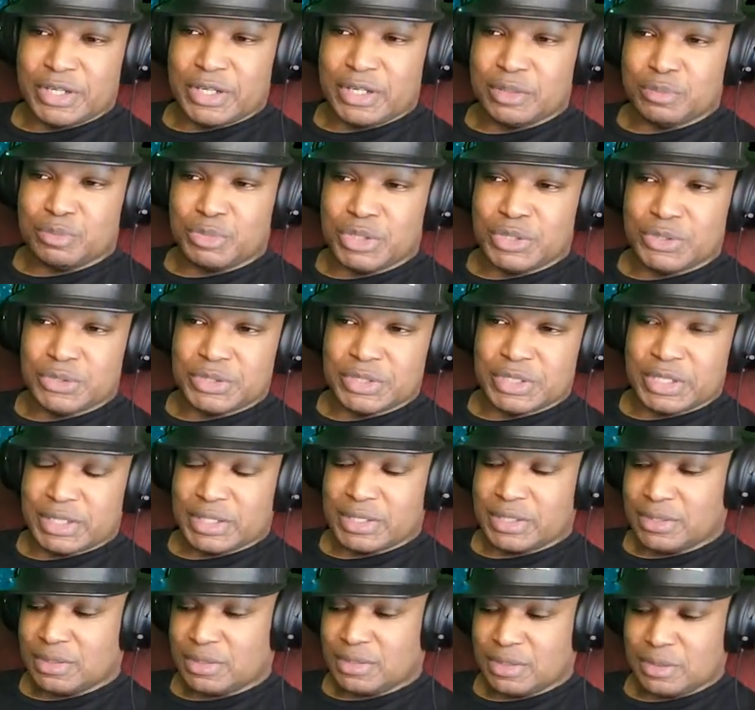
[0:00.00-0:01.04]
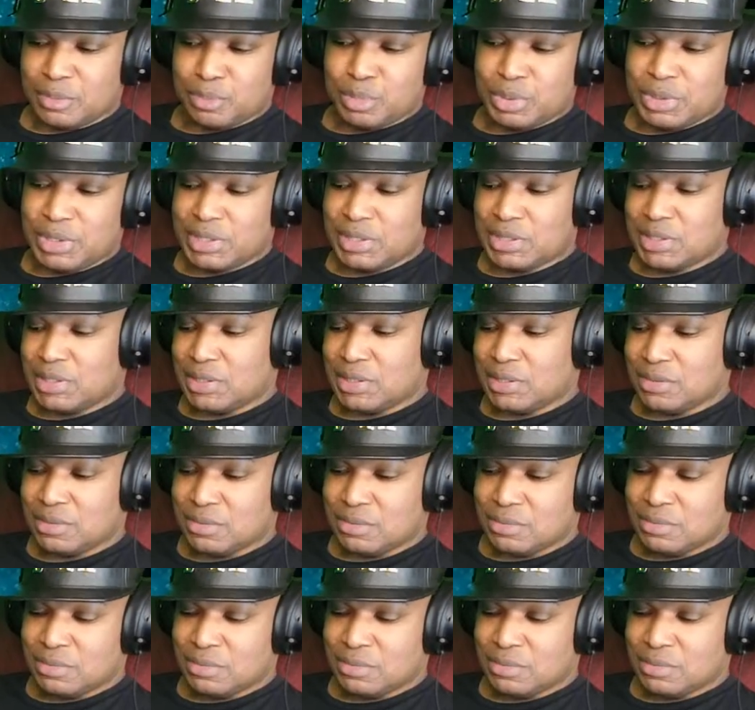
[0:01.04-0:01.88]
in music completely.